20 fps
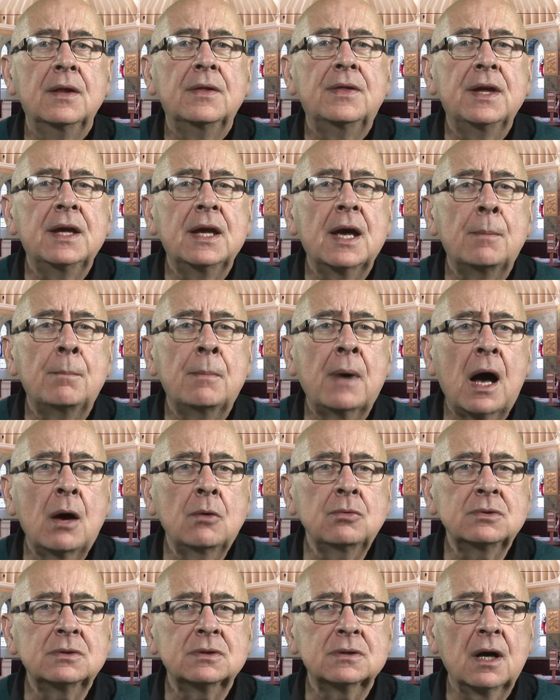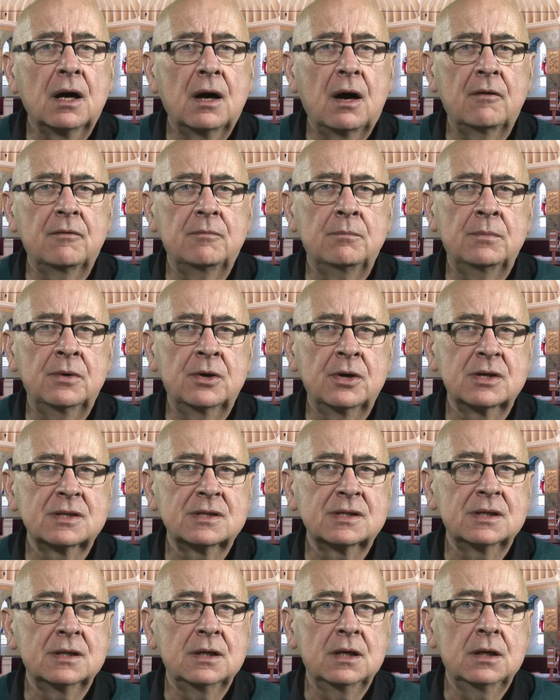The amount of
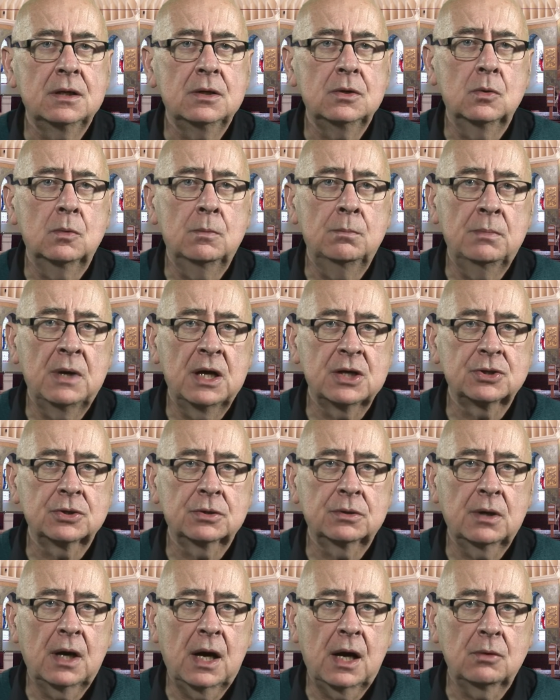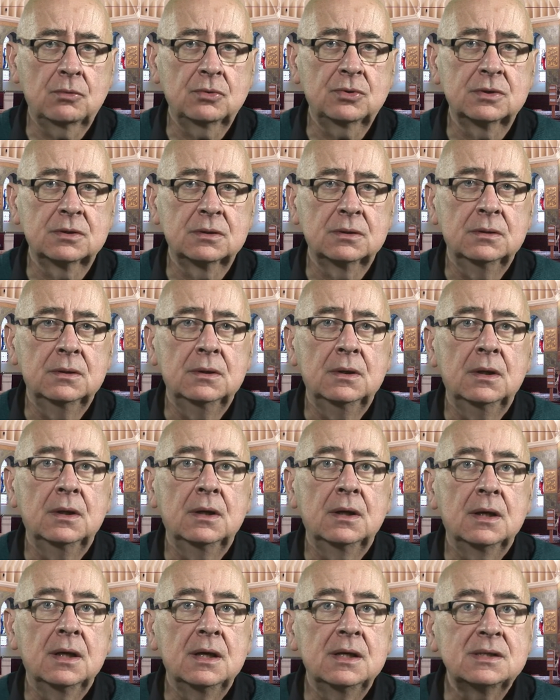mercy you measure out
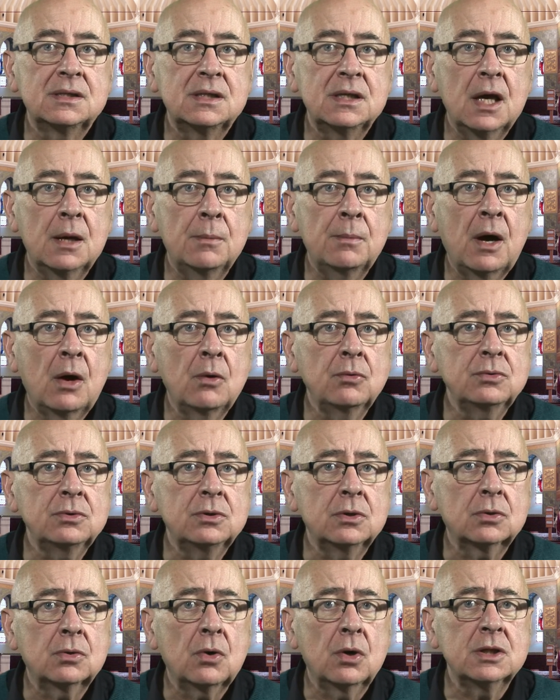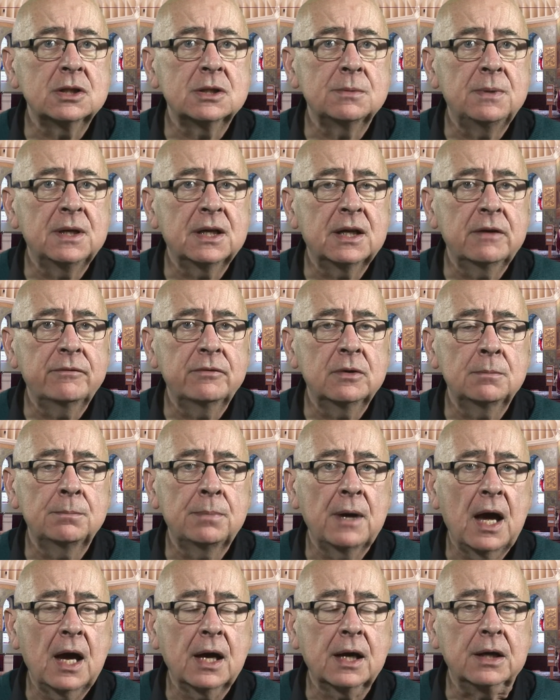is the amount you're going to be given
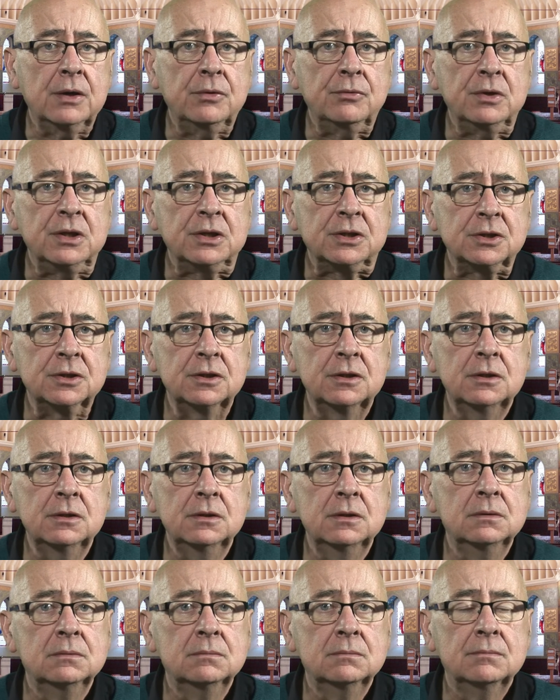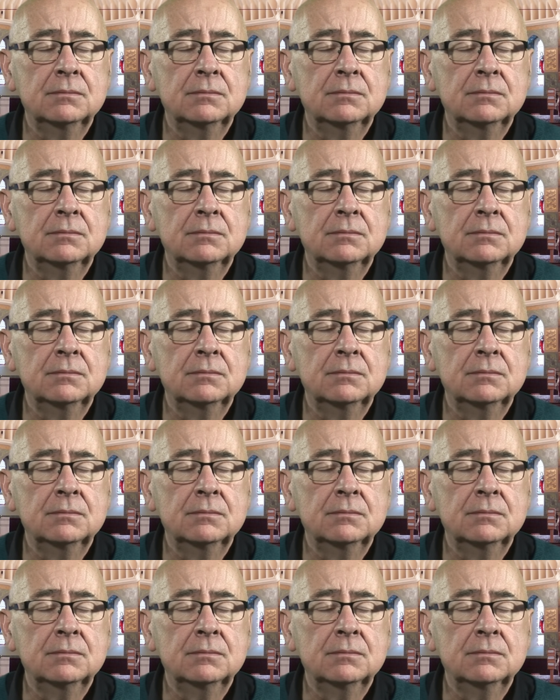back in return.